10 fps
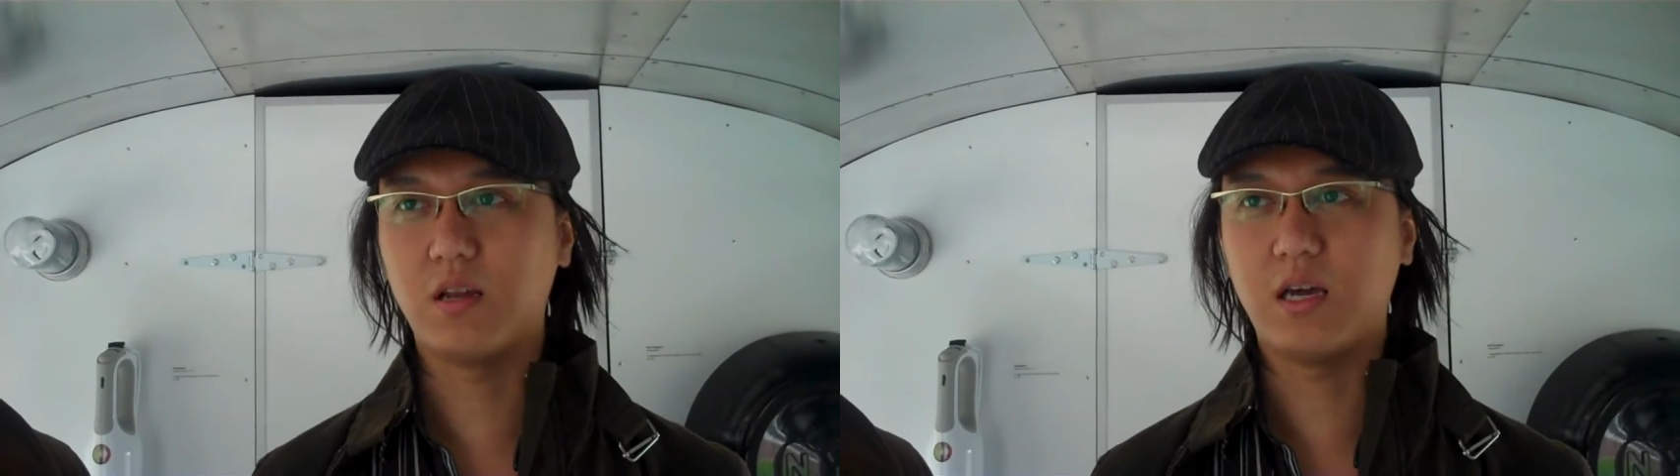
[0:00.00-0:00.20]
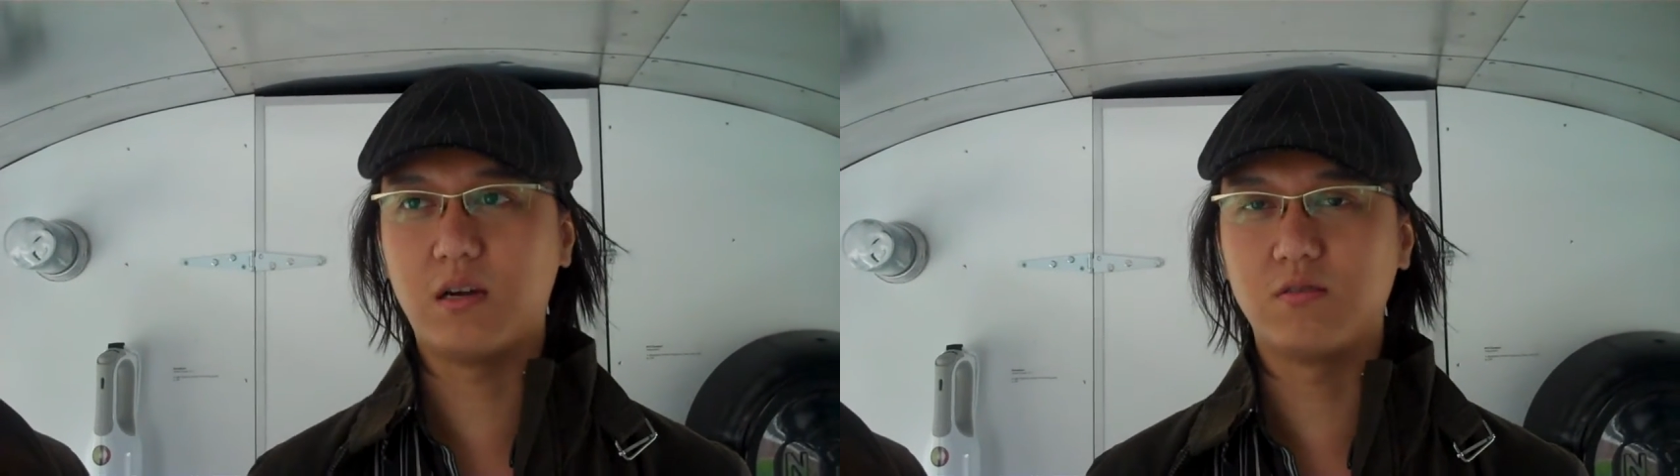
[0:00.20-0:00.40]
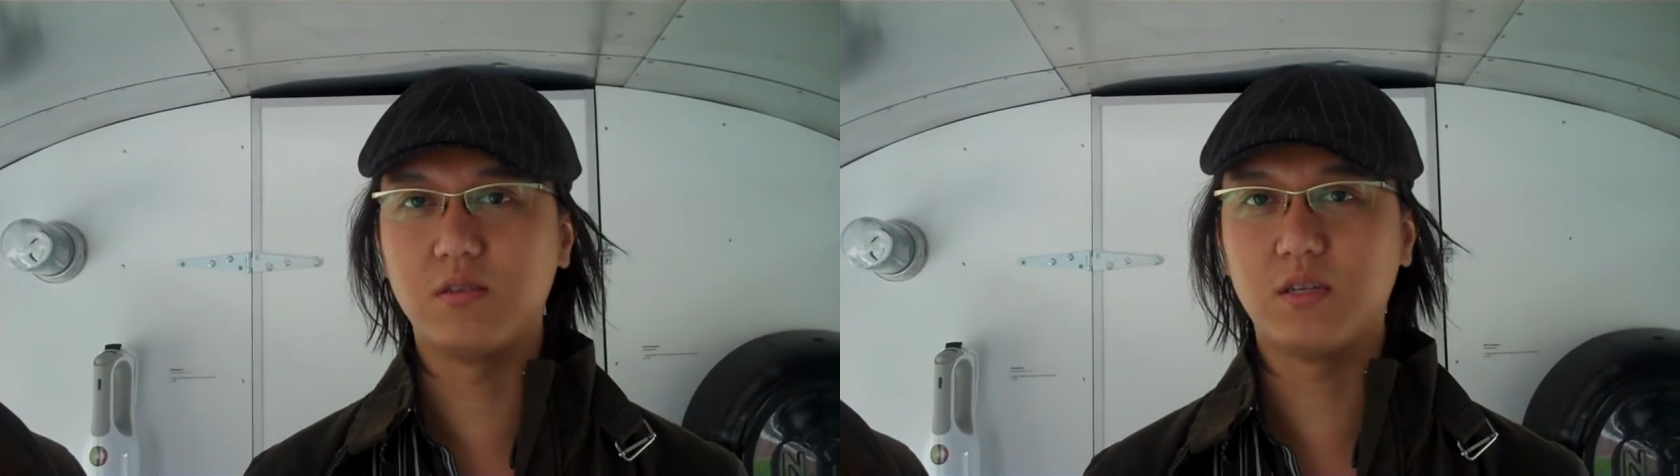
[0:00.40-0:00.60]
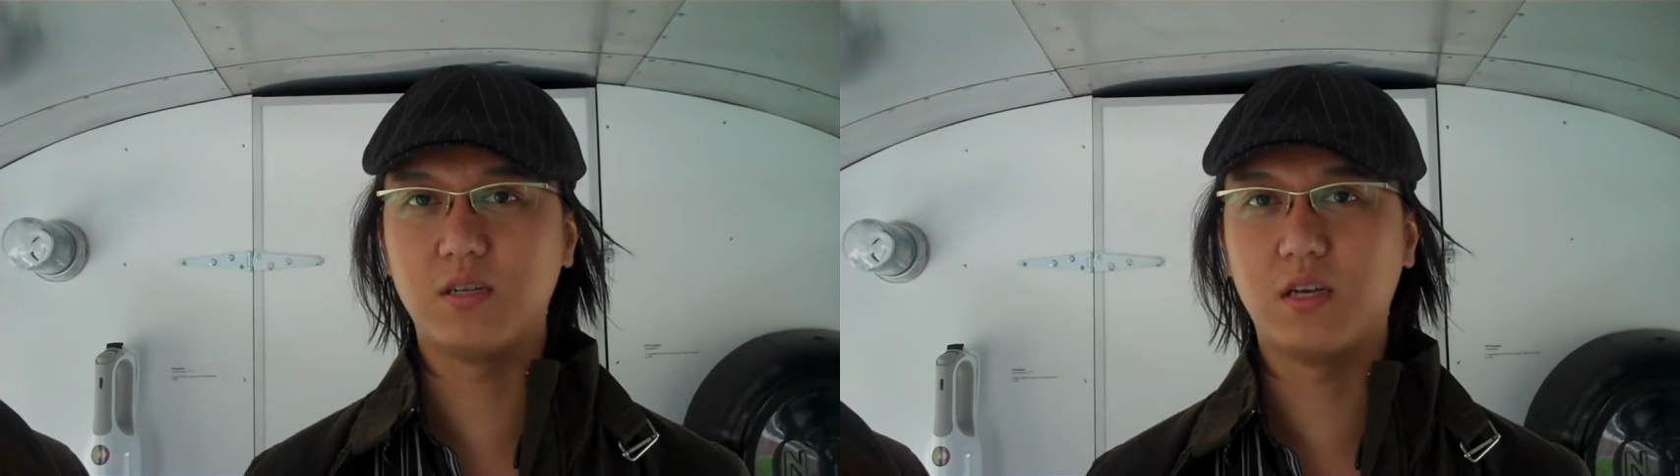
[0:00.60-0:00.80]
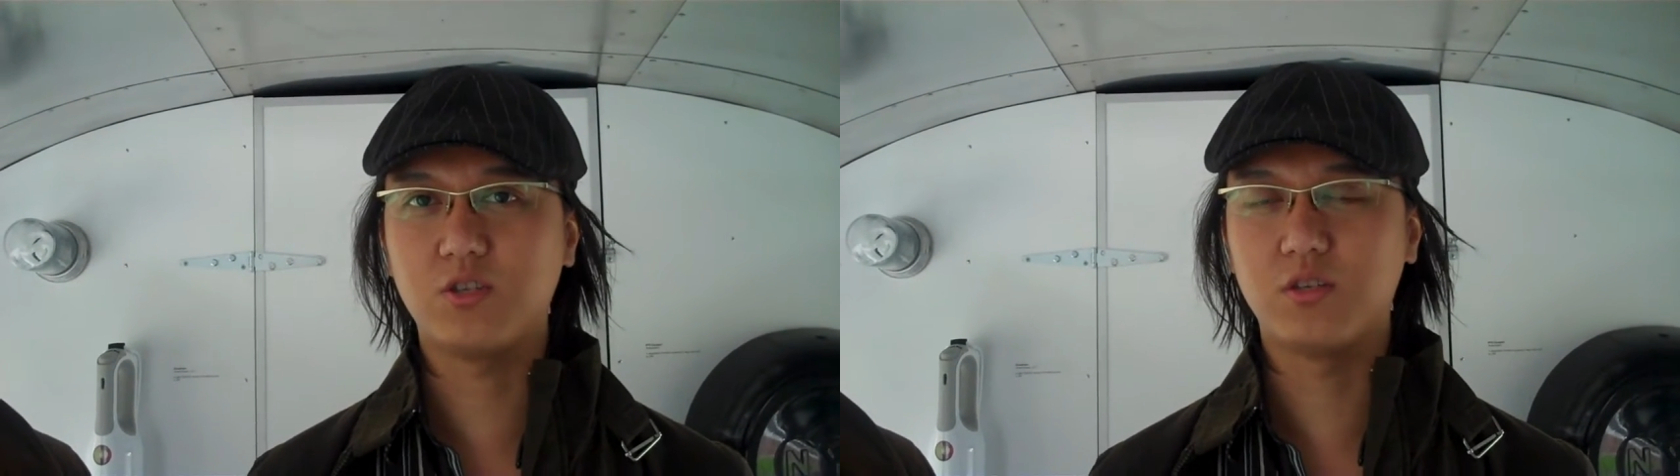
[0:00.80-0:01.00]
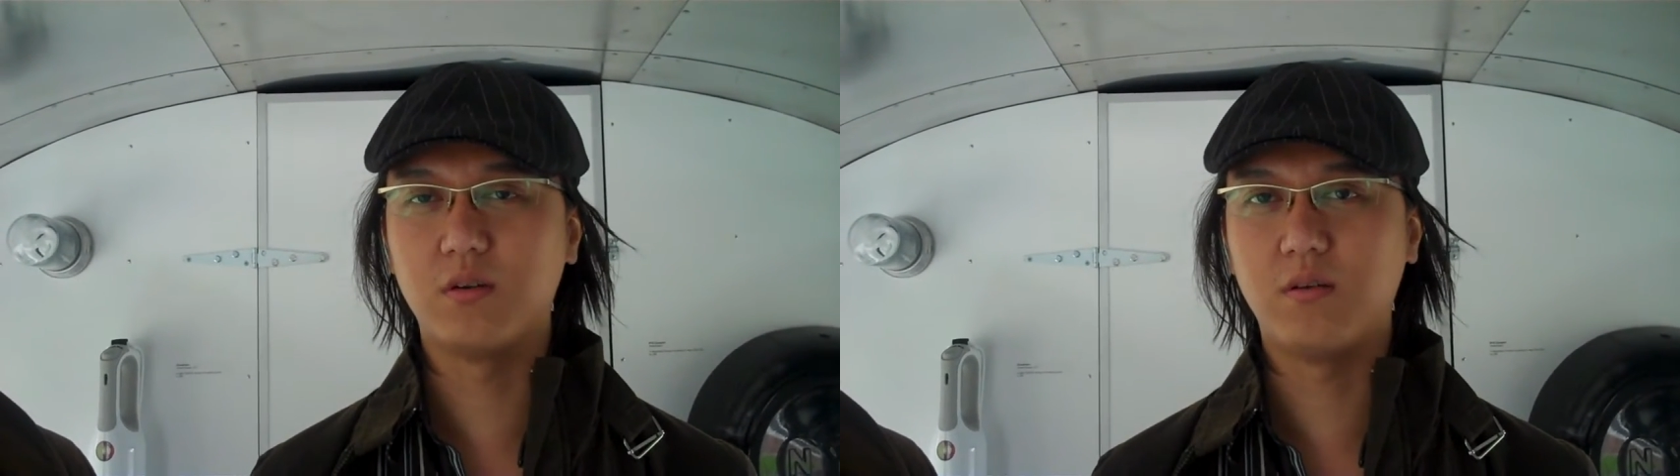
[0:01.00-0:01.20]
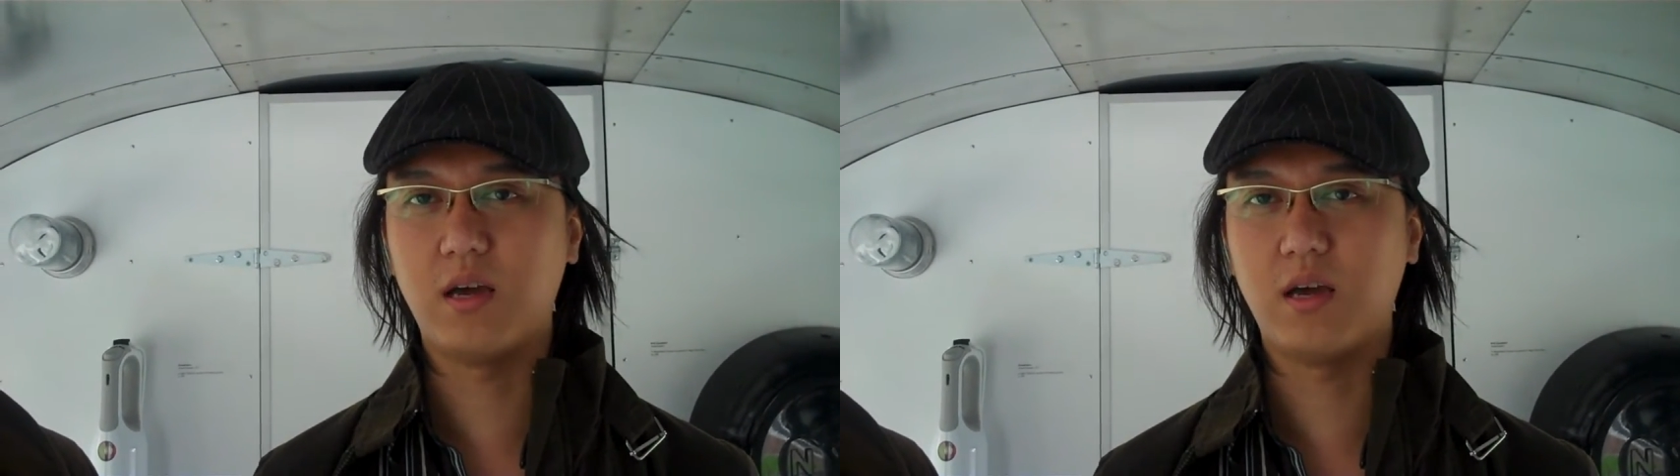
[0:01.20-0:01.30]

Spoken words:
like Heart International,